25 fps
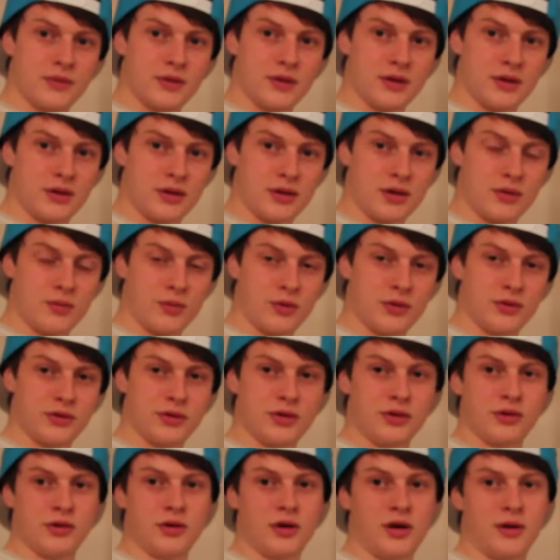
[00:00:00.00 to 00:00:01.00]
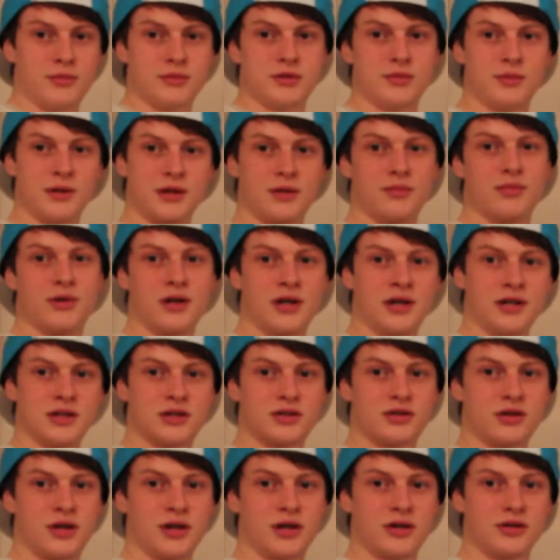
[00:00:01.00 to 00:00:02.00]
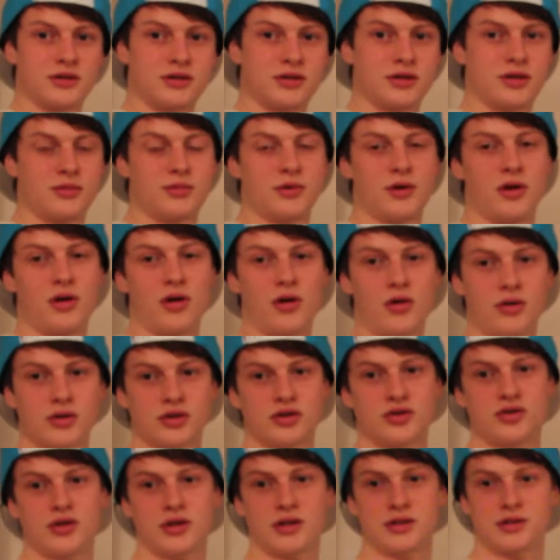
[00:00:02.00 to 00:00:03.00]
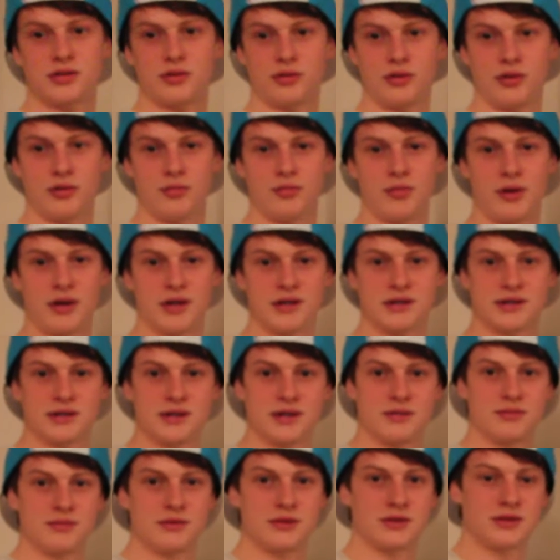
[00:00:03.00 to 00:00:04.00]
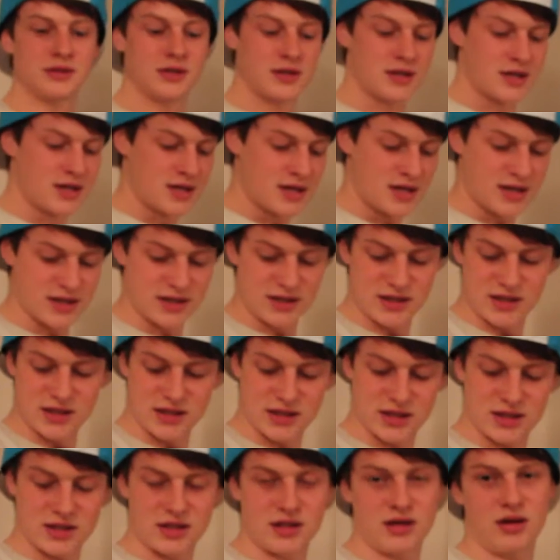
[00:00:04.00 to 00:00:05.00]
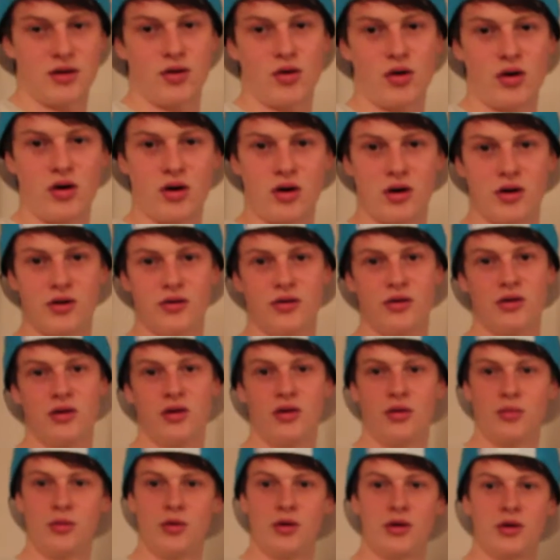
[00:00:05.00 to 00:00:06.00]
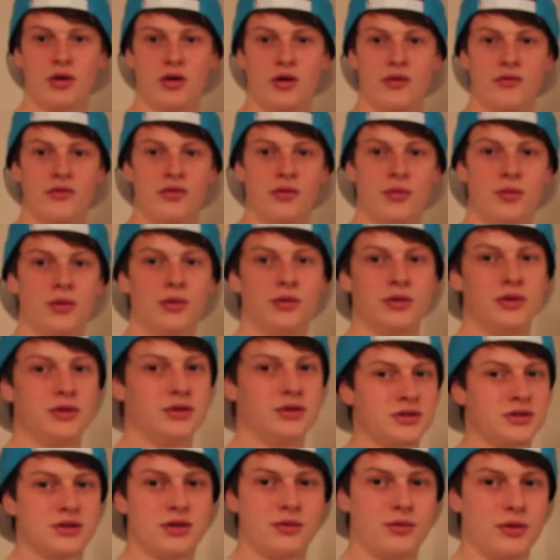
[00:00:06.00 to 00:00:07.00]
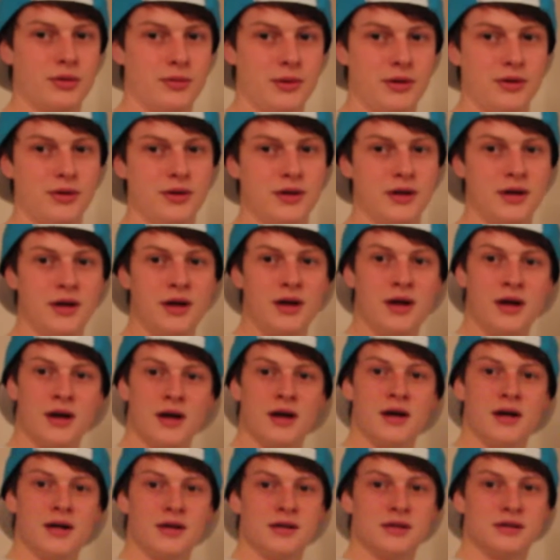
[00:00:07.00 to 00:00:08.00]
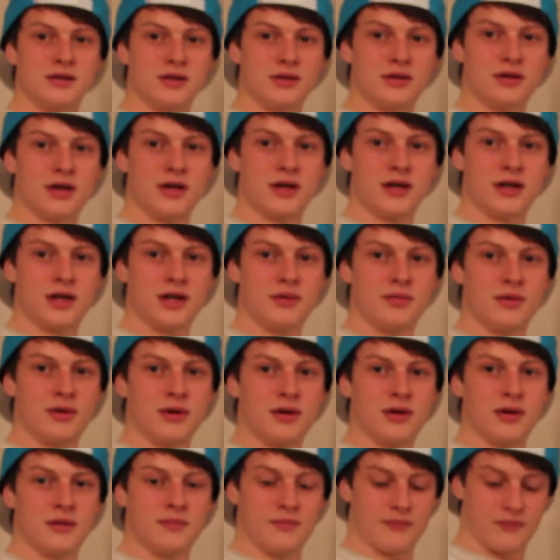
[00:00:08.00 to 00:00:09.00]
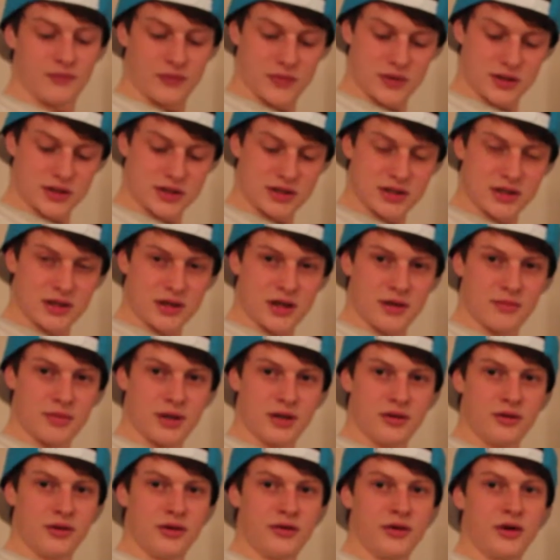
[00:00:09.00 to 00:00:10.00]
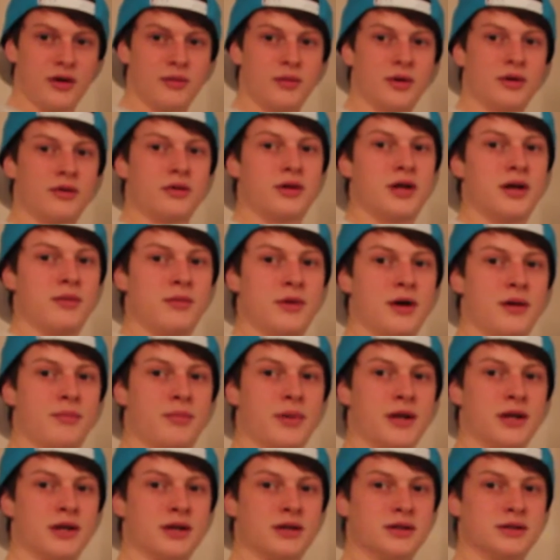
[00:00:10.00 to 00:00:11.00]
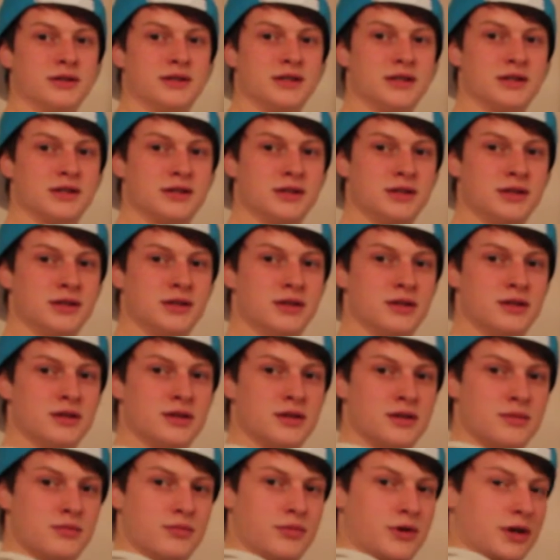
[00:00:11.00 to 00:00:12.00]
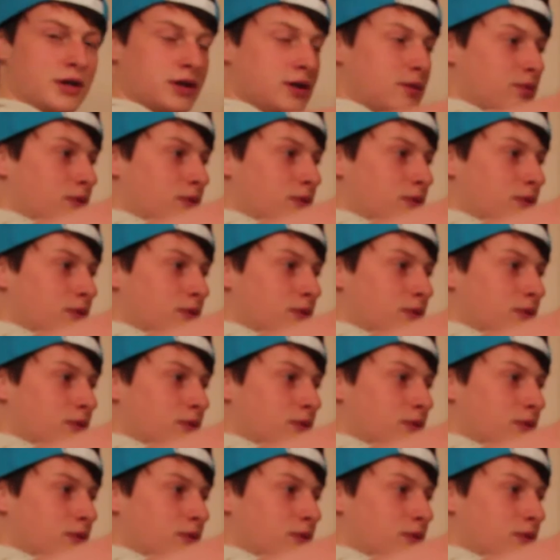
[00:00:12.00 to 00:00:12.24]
You don't want your arms to be completely straight because you're going to put a lot of stress on your biceps, and it's just a lot harder and a lot more uncomfortable, and don't want to be doing that. So kind of keep a slight bend on your elbow, keep that bend consistent, bring the